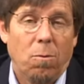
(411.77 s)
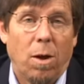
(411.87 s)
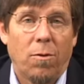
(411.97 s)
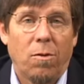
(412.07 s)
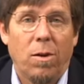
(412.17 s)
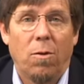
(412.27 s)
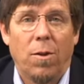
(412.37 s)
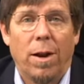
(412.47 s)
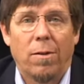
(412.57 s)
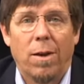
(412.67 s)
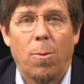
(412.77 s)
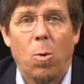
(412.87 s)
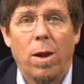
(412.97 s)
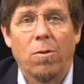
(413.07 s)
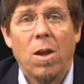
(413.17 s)
We'll have to see over the next couple
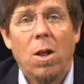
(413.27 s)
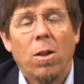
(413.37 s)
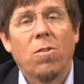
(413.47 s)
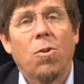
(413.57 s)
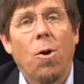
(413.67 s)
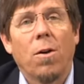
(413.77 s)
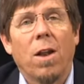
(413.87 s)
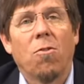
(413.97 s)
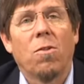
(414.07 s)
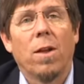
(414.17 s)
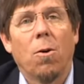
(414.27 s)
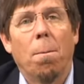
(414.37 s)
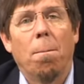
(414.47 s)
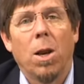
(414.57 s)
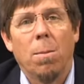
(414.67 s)
weeks. Let's turn our attentions now to
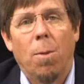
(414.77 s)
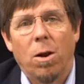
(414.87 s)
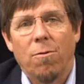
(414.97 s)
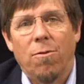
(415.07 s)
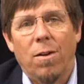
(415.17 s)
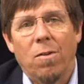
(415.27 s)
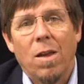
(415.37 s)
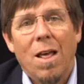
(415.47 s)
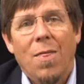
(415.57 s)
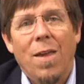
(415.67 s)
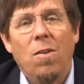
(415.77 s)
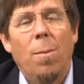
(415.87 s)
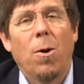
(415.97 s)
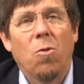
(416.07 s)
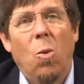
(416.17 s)
money market funds. They saw
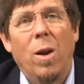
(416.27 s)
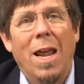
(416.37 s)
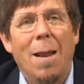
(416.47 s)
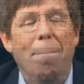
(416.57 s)
about $28